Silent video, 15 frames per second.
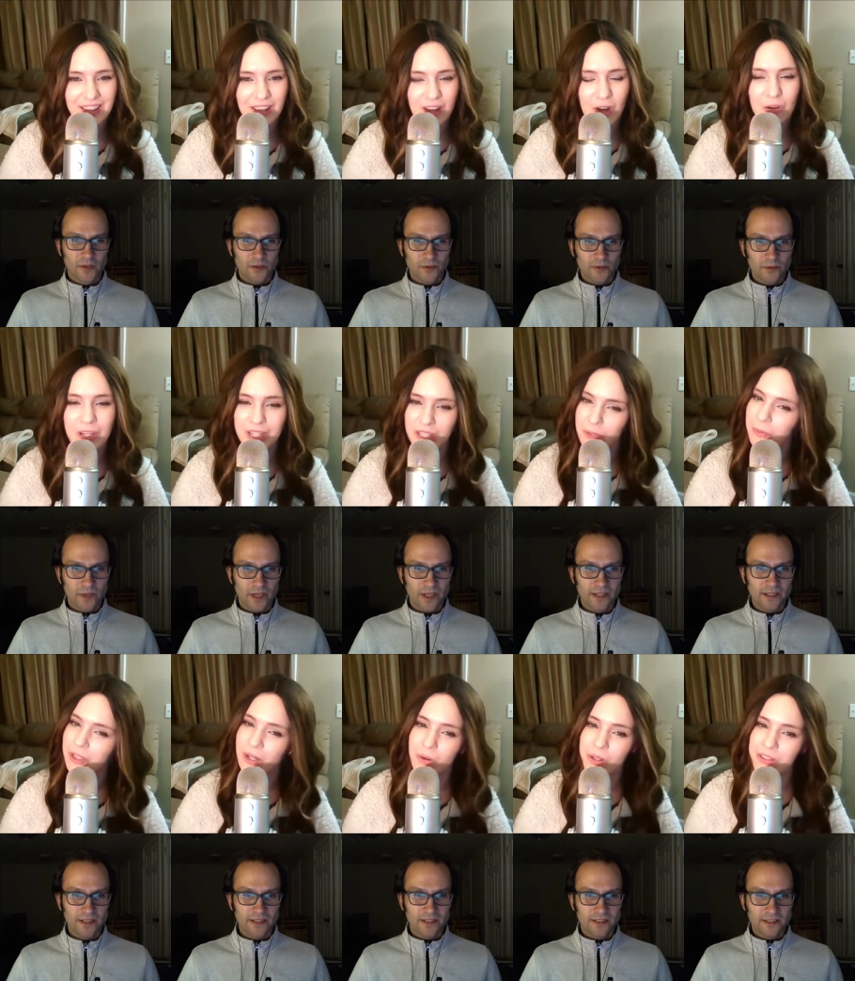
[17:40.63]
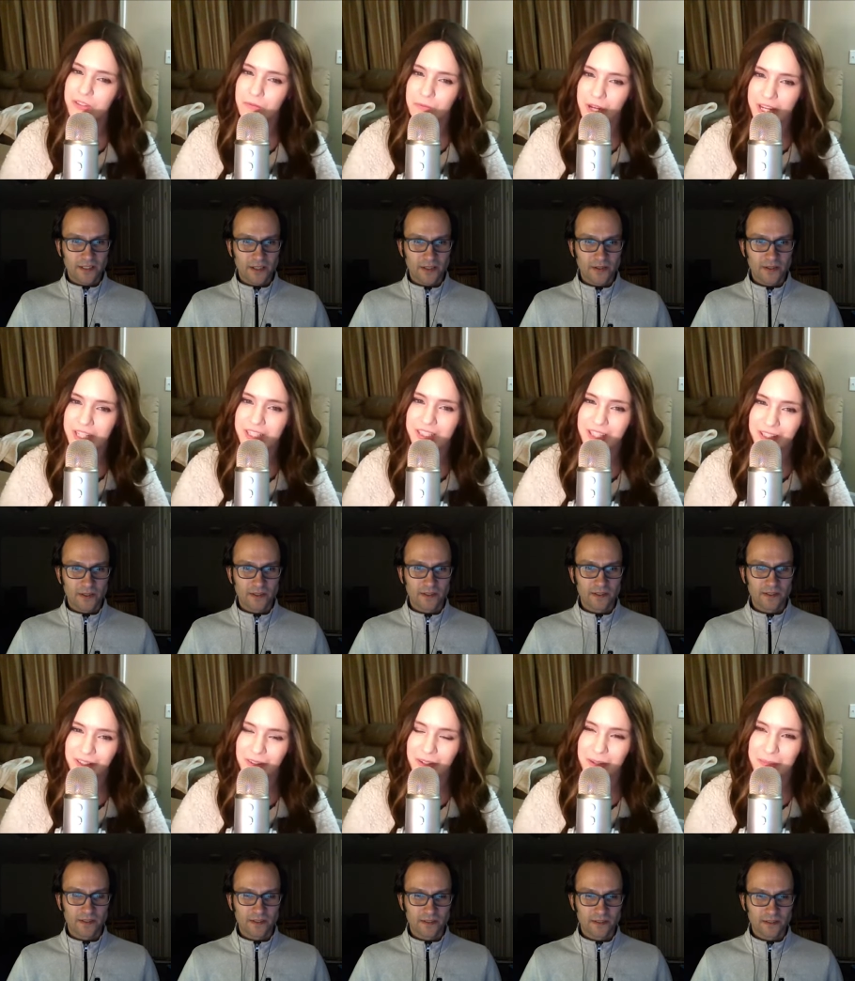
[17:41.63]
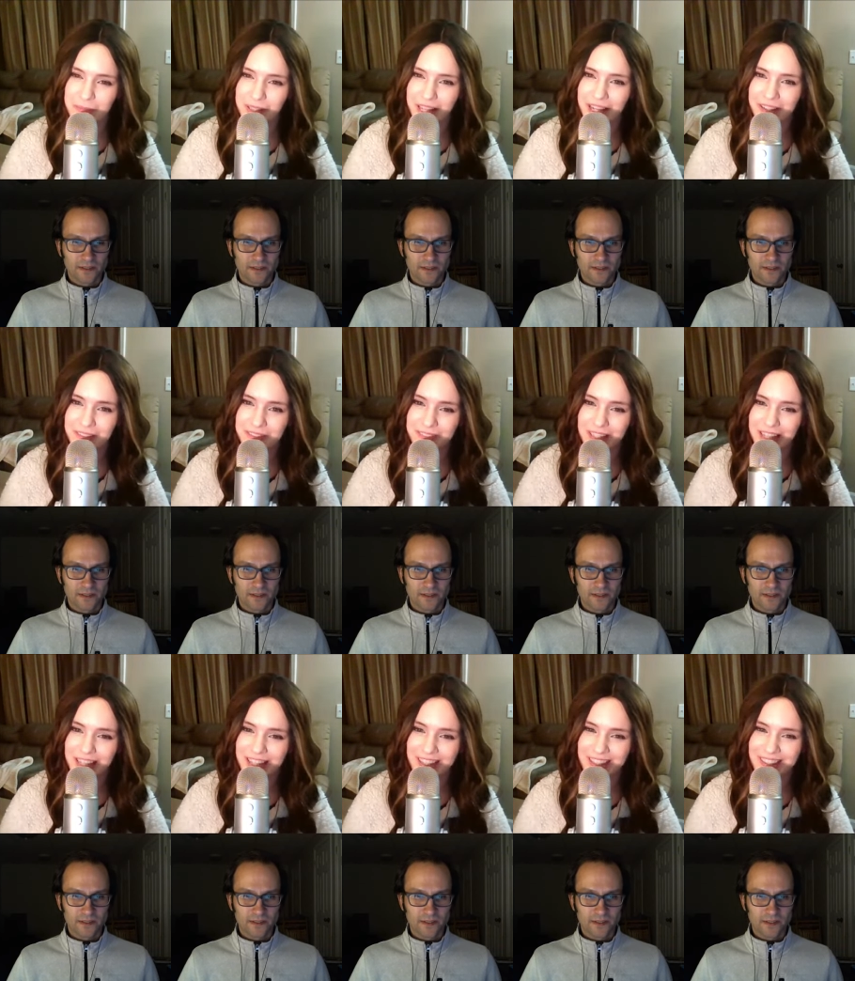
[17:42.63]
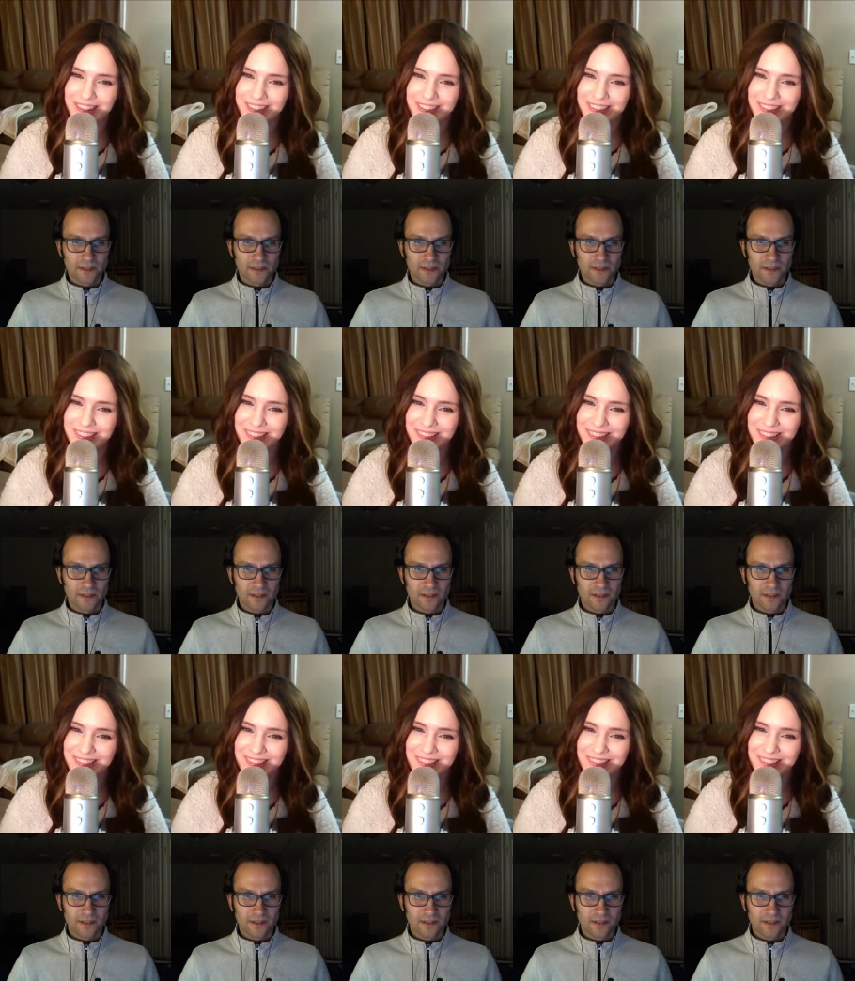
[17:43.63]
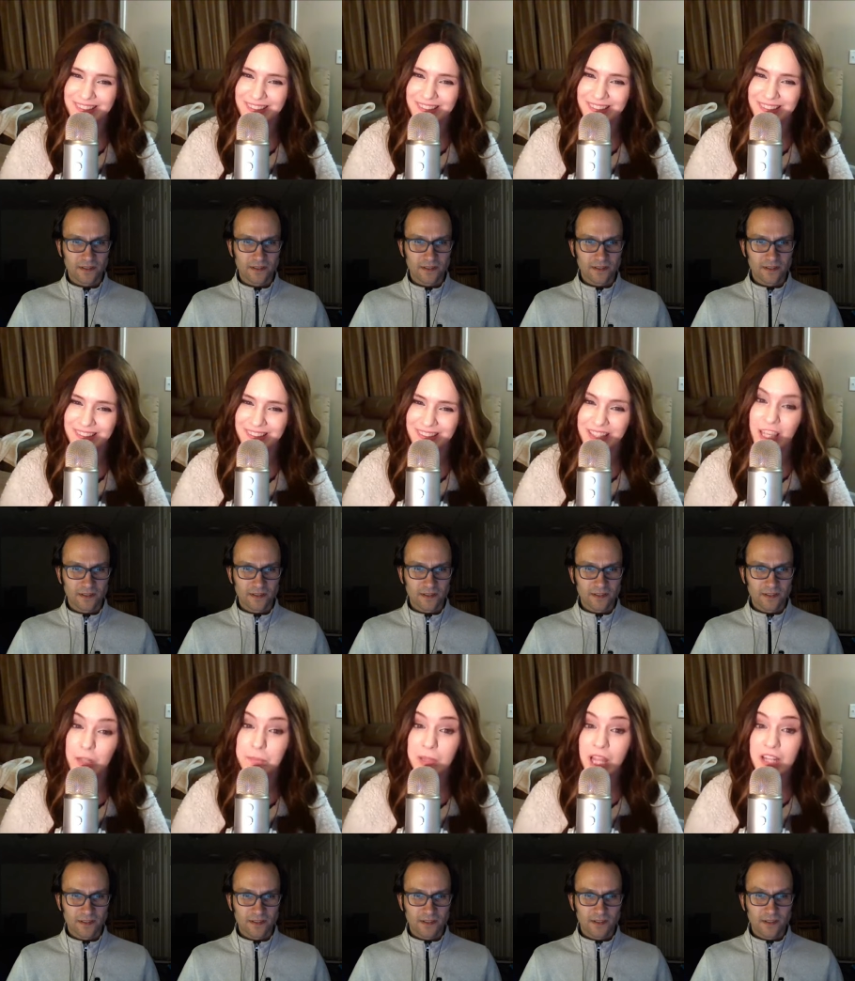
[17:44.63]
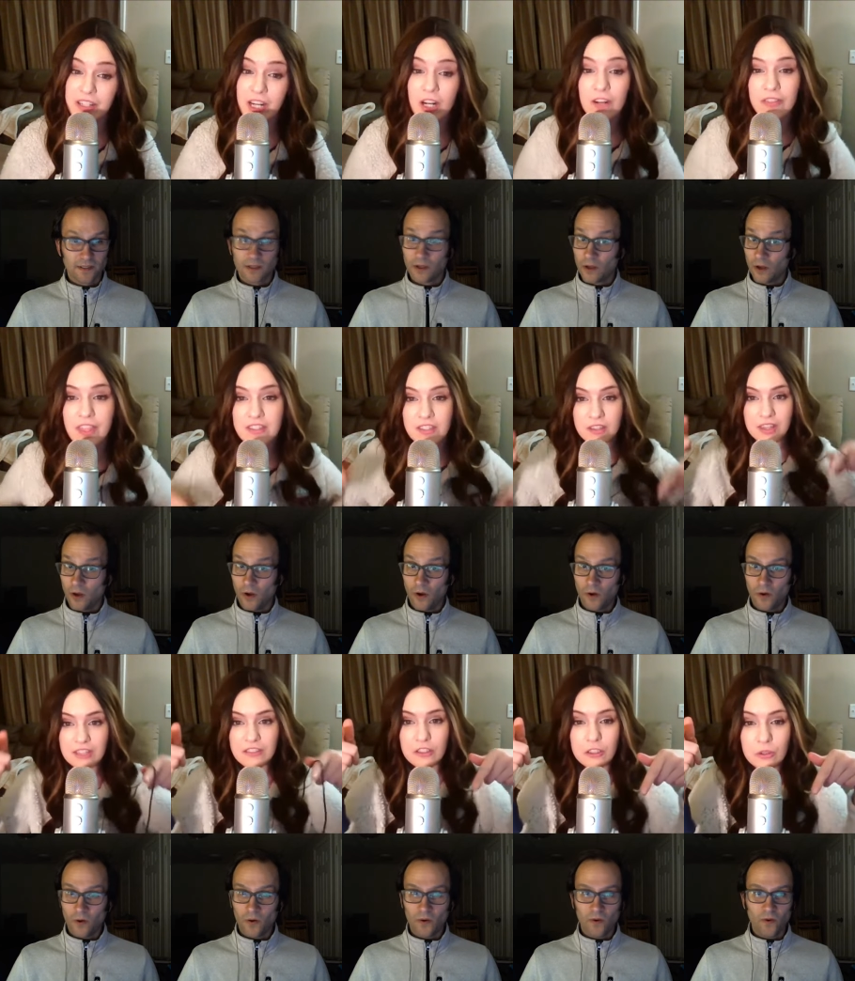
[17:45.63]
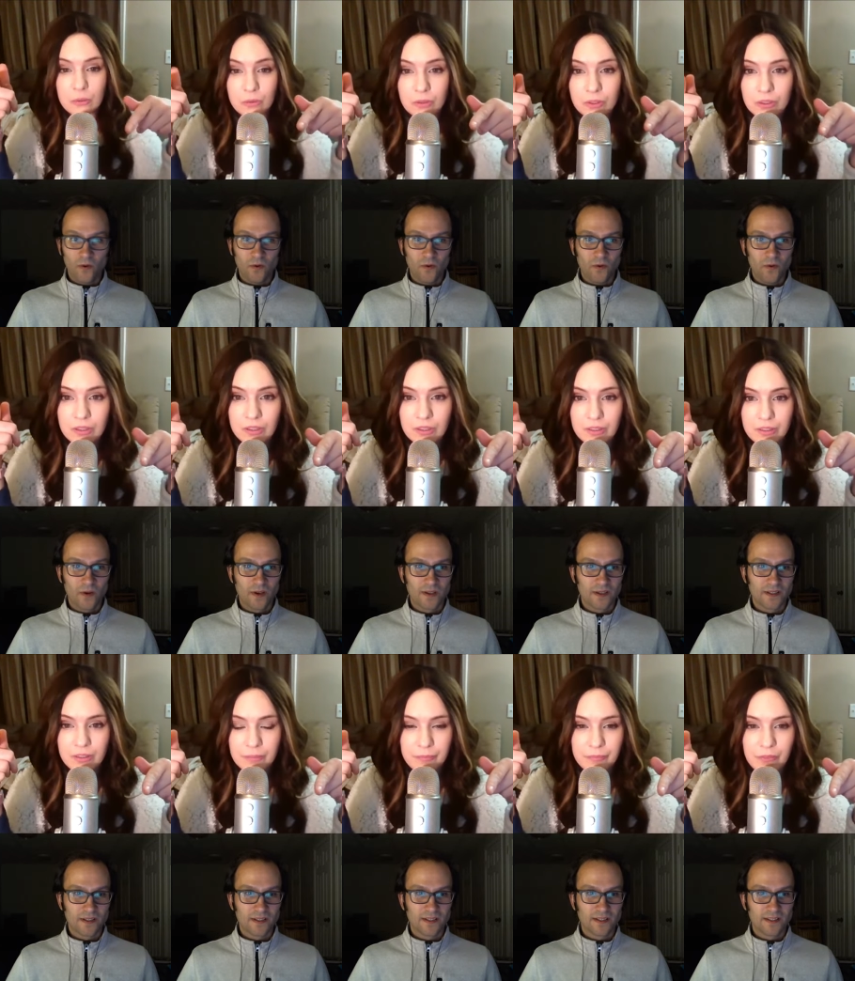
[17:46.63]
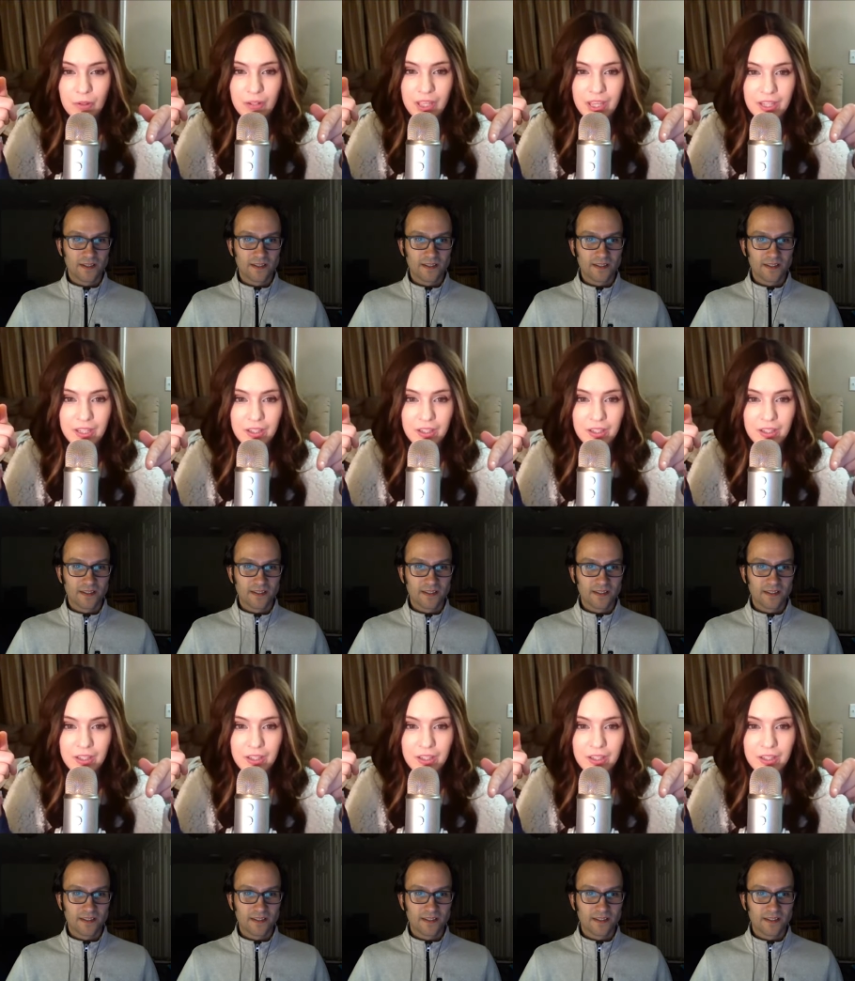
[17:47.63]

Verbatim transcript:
Speaker 1: Okay, here we go. It's a red, yellow, and black flag. He had blonde hair. That's a that's oh. a clue. Oh. Okay,